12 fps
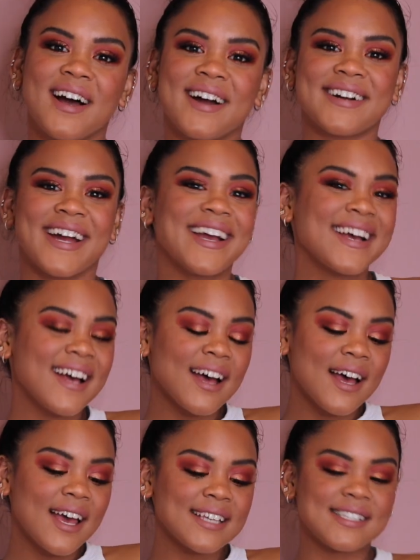Alright
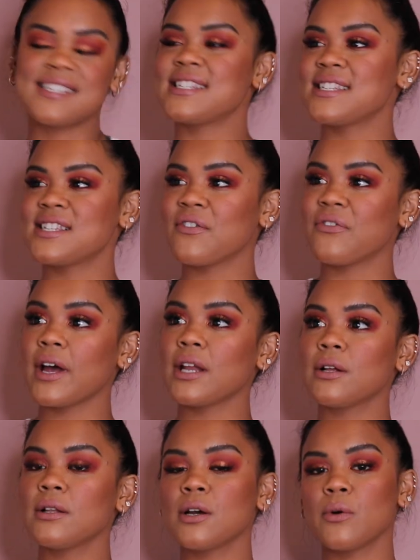guys, this is the
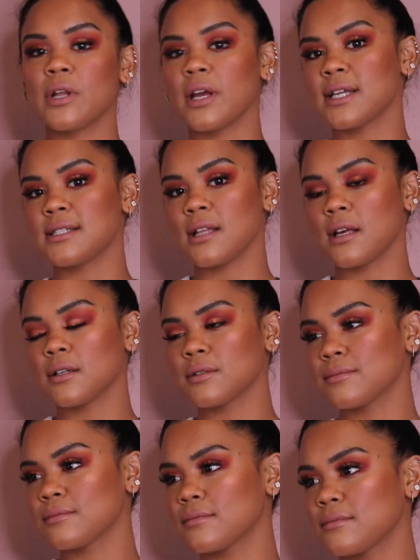final look. What do you guys think?
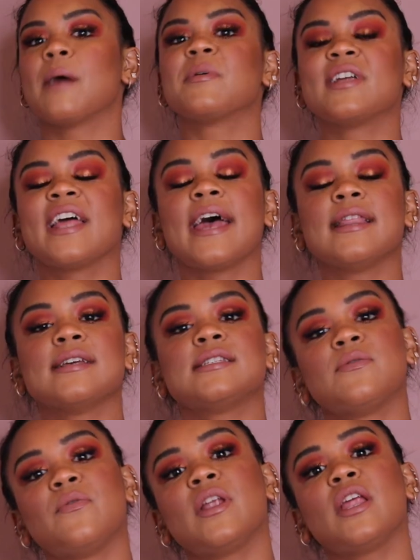I'm going to end
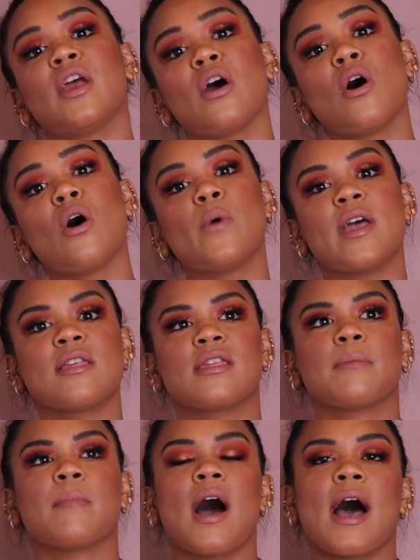this video
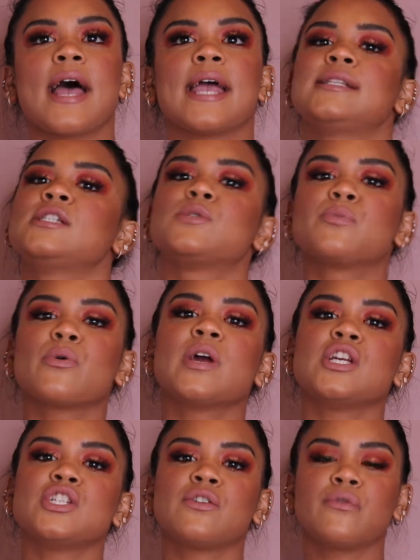with my
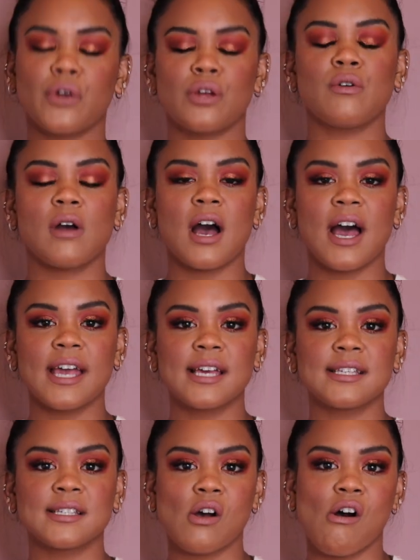inspiration for you
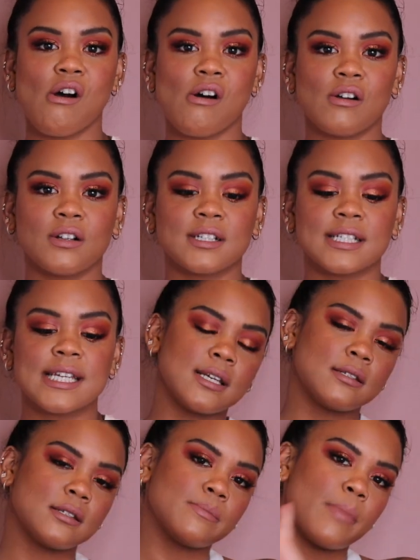guys called
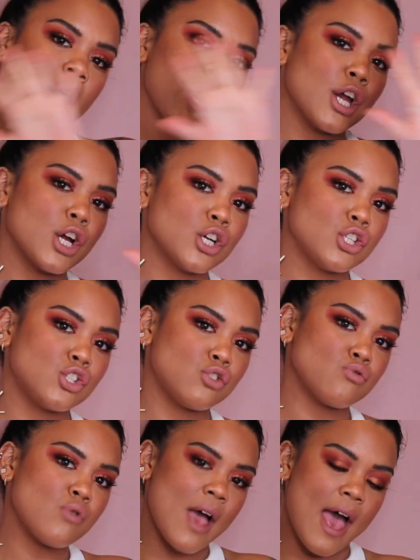Inspire
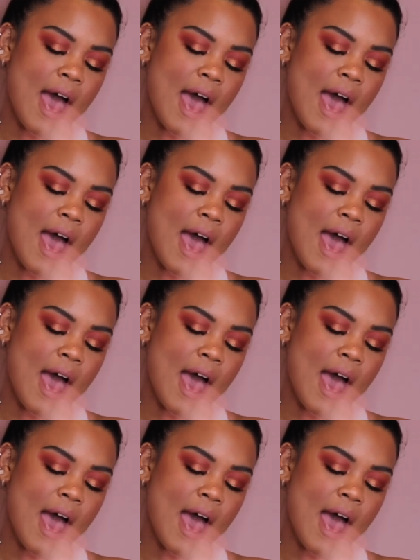to